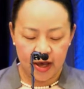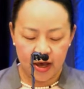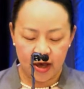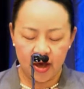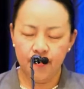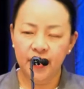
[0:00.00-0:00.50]

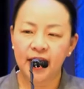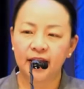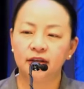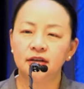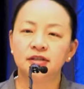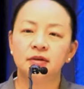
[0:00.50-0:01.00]
But I
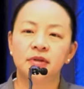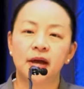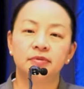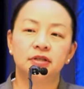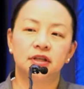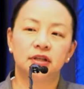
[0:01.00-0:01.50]
think
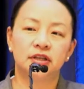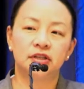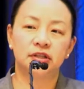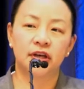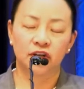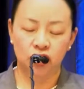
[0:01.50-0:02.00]
sometimes the
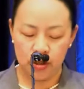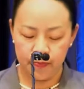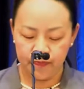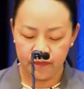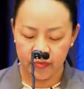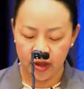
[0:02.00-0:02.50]

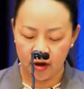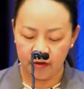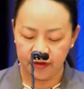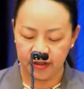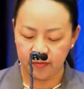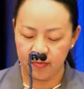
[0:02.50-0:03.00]
discussion
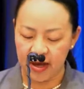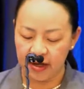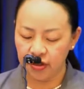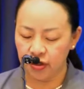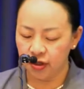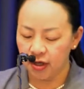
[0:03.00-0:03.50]
of this
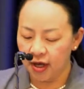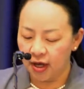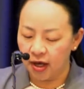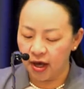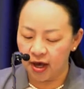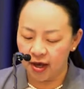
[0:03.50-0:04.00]
matter
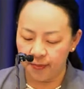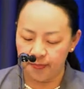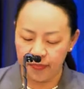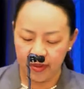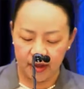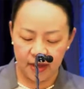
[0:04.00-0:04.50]

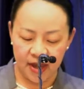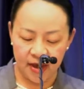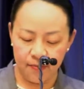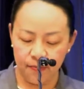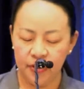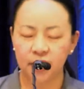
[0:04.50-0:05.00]

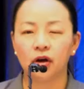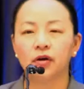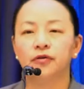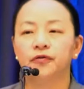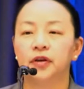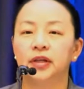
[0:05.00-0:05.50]
can be
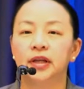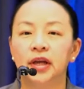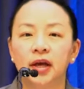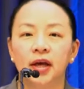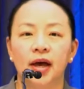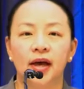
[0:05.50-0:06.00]
often
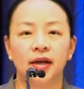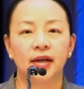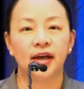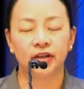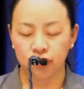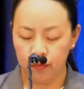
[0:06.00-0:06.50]

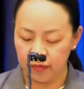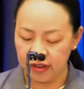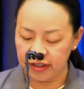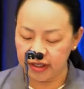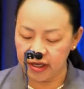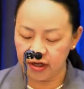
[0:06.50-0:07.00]

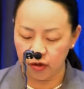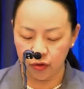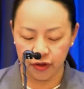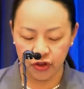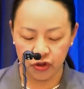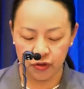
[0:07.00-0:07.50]
atomistic,
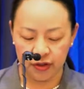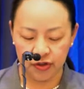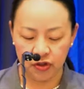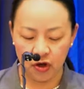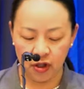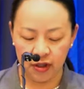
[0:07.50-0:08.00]
which
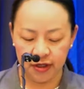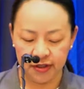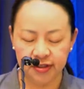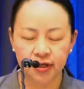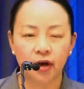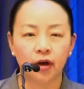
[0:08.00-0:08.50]

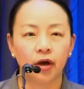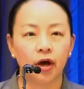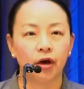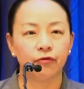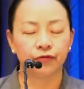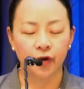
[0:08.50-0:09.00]
scholars
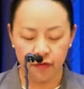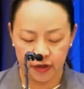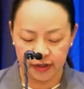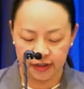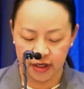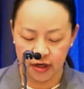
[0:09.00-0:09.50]

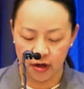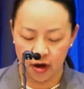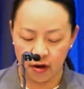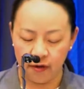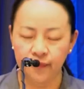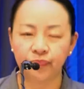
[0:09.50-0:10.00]
focusing
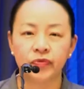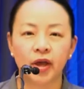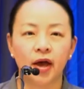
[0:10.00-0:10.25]
on